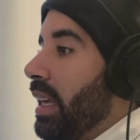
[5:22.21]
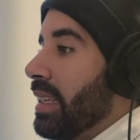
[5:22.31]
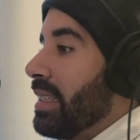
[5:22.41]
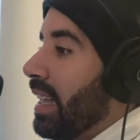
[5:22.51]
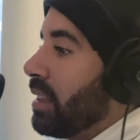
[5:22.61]

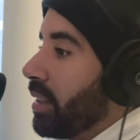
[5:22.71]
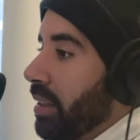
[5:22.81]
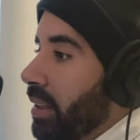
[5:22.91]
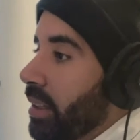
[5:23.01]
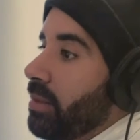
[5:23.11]
It's not looking
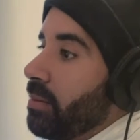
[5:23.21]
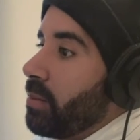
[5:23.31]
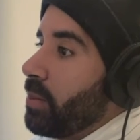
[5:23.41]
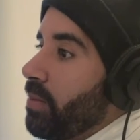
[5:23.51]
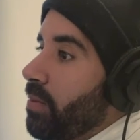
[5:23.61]
good.
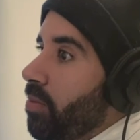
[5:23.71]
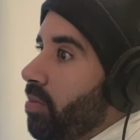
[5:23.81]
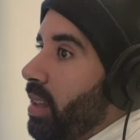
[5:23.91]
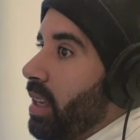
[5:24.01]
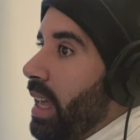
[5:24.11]

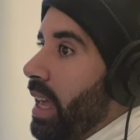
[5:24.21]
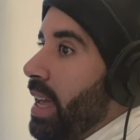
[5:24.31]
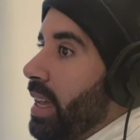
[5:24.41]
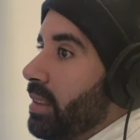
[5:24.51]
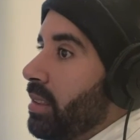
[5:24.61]

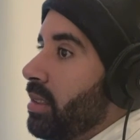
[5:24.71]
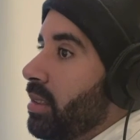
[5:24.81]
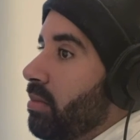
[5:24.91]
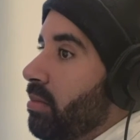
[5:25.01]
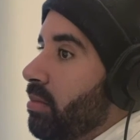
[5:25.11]
And
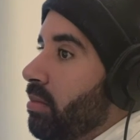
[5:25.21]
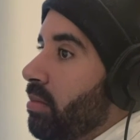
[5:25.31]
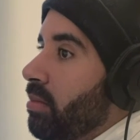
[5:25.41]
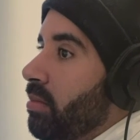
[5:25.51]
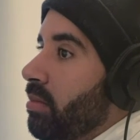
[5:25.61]

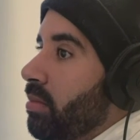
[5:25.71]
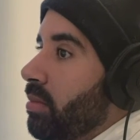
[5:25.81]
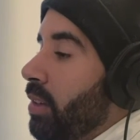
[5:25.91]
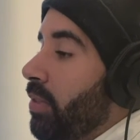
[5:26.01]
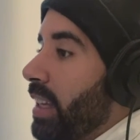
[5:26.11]

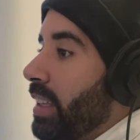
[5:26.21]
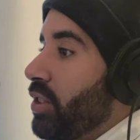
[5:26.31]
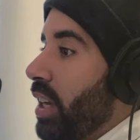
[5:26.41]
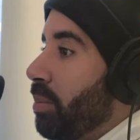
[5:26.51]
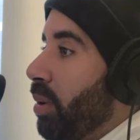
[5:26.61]
the fact that
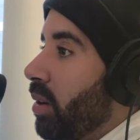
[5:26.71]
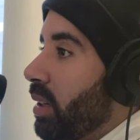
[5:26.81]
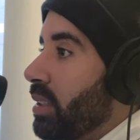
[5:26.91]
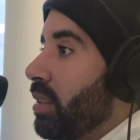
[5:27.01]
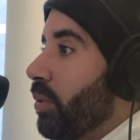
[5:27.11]
Jake Paul
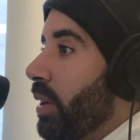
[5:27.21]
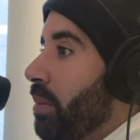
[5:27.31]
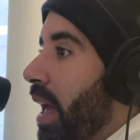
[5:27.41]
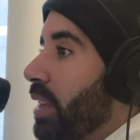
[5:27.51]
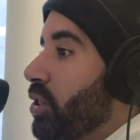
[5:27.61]
gets the
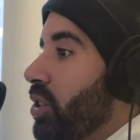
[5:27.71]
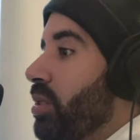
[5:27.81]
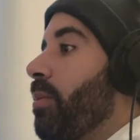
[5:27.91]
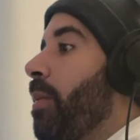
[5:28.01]
rematch,